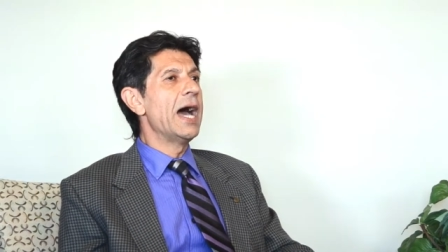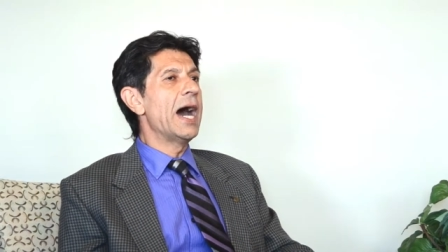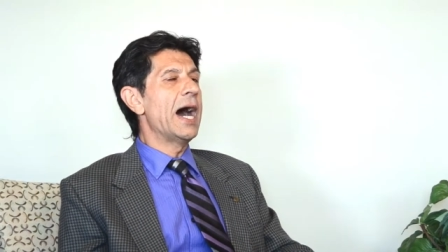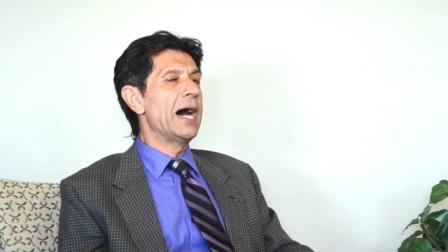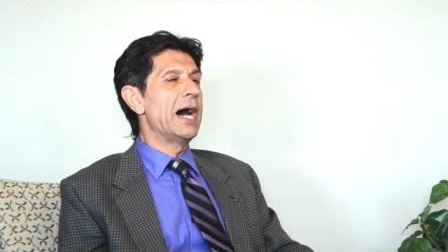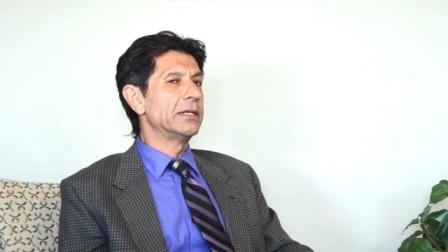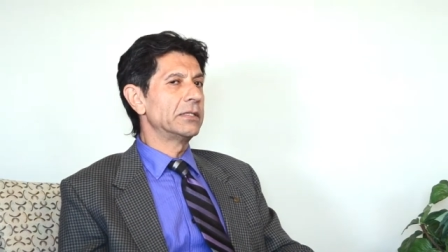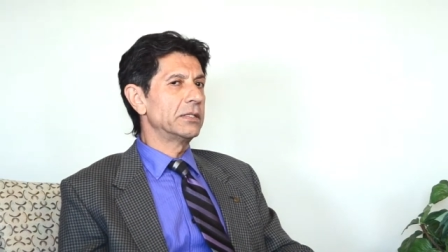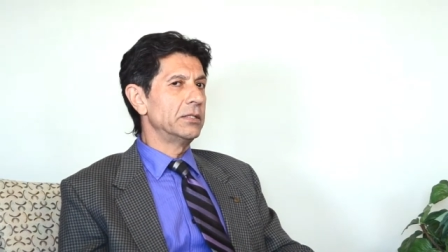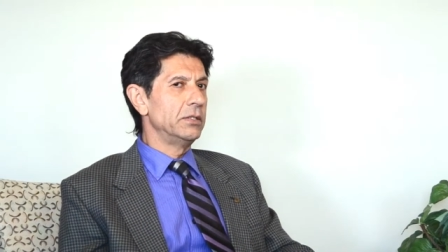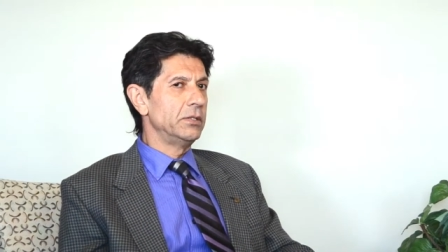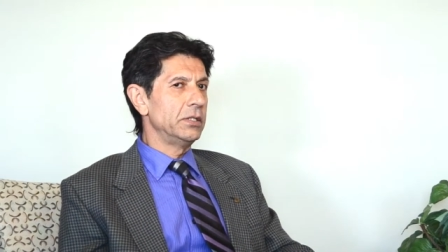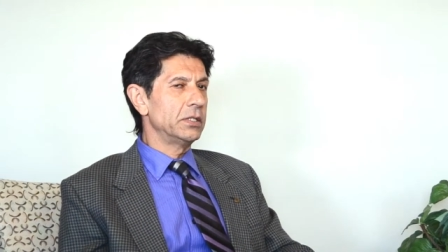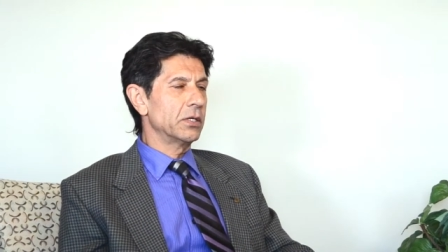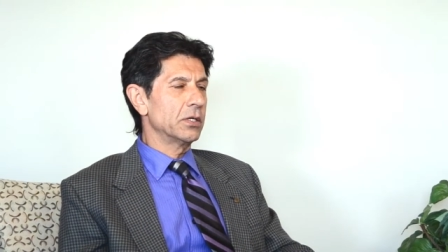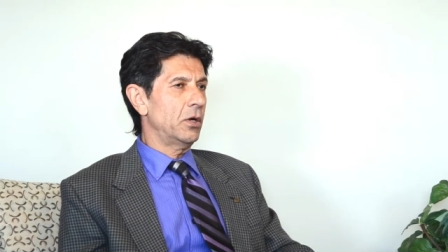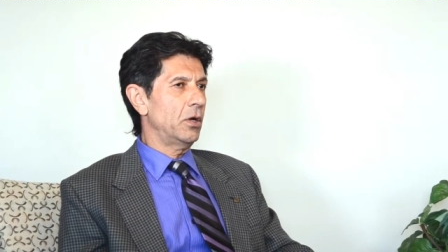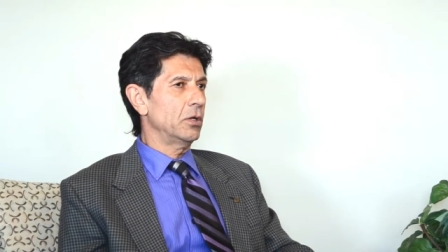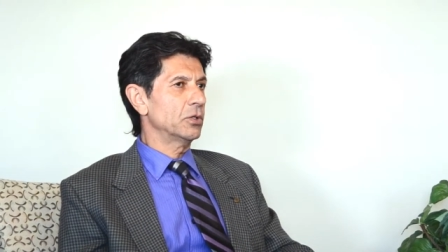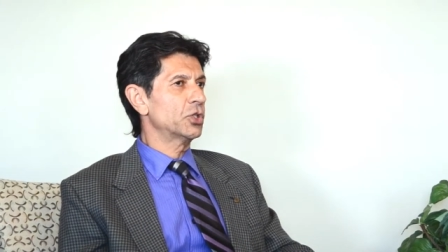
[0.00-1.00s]
As a
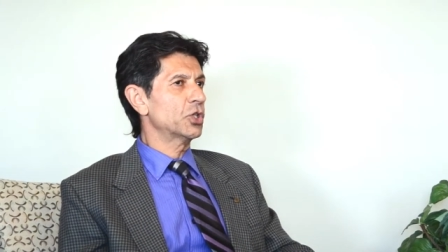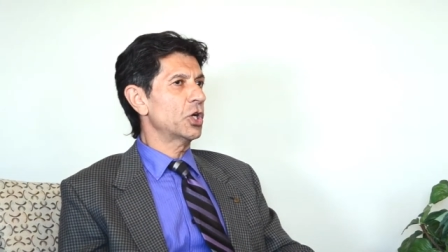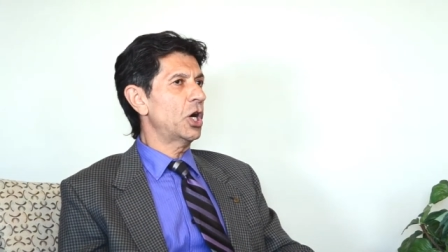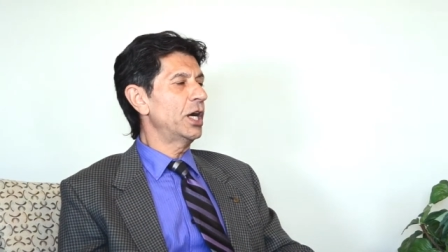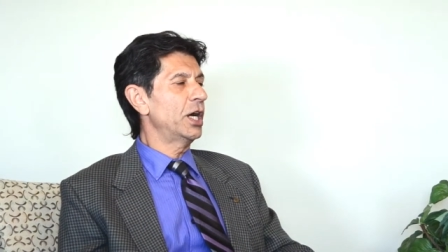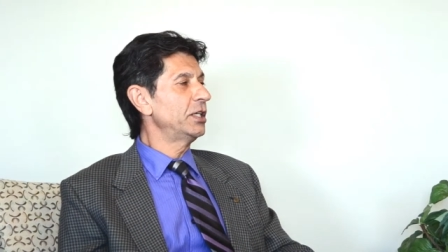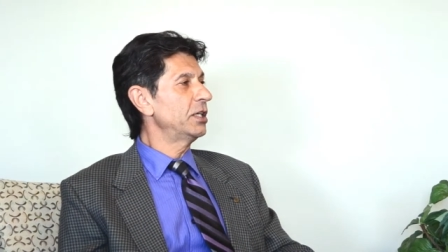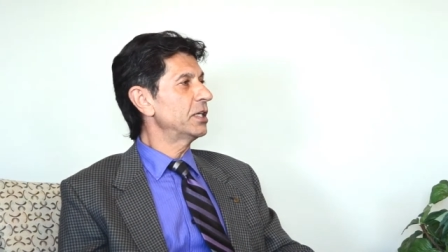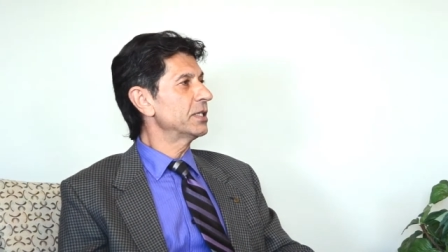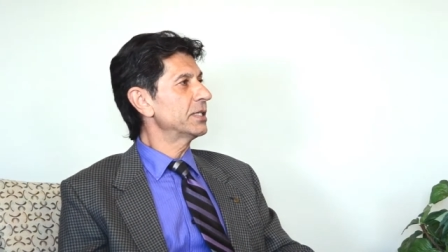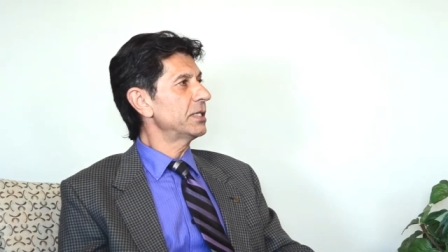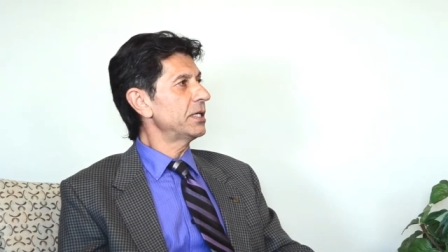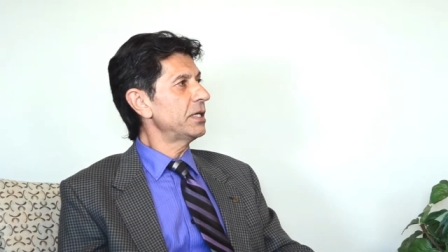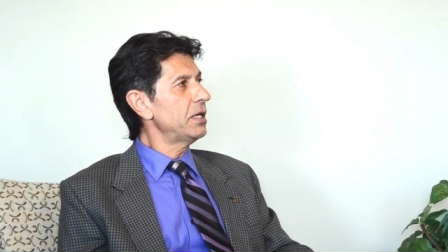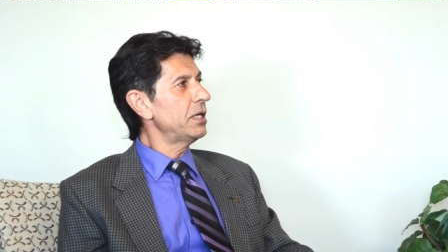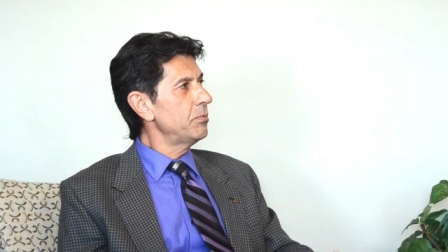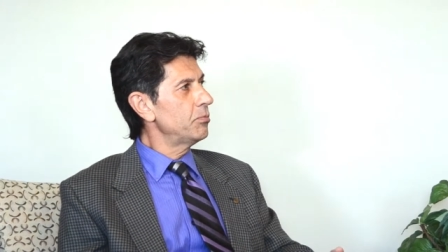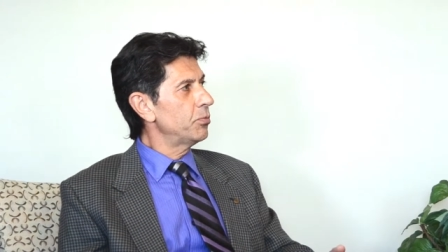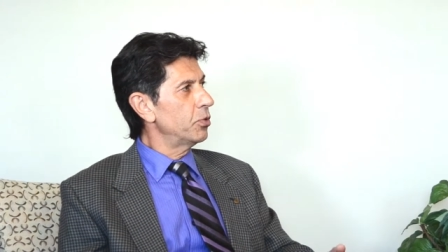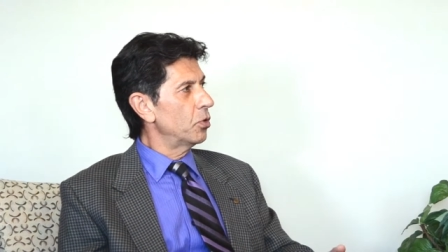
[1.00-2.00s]
result, China's
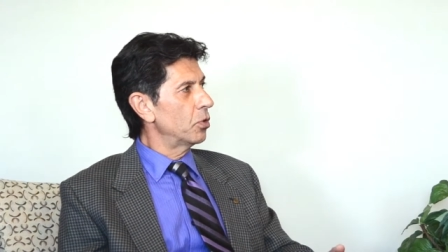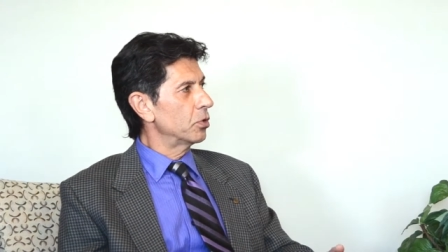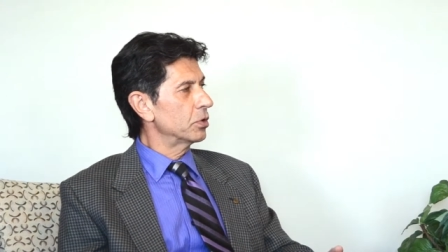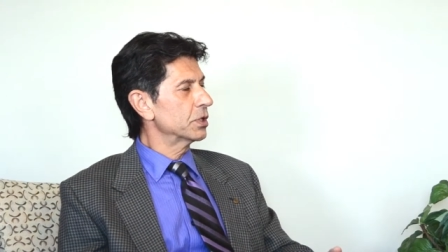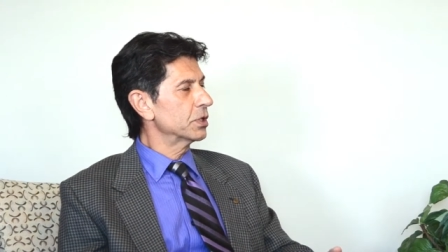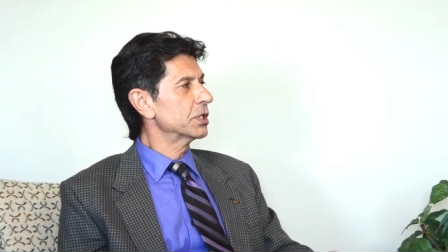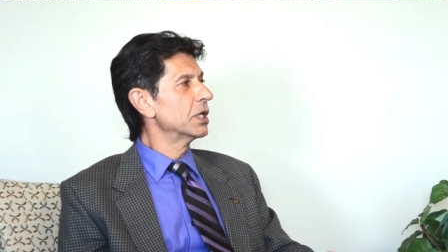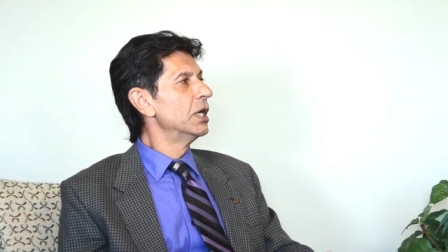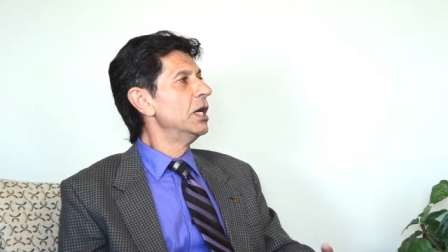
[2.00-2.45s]
imports